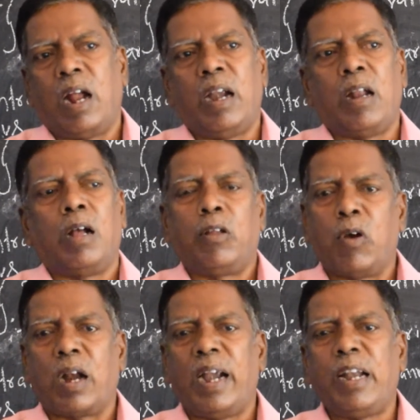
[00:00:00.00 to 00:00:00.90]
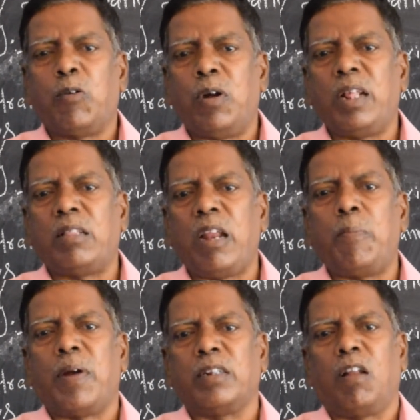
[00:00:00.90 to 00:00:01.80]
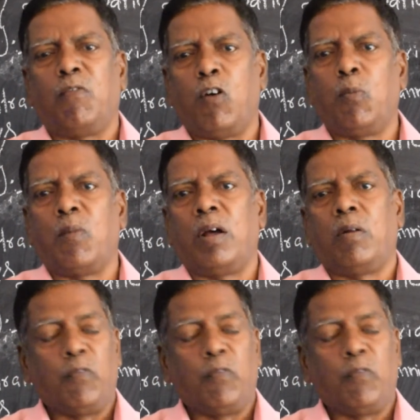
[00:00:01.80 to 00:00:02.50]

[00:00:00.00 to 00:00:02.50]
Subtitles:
and you are writing only 3 points and 4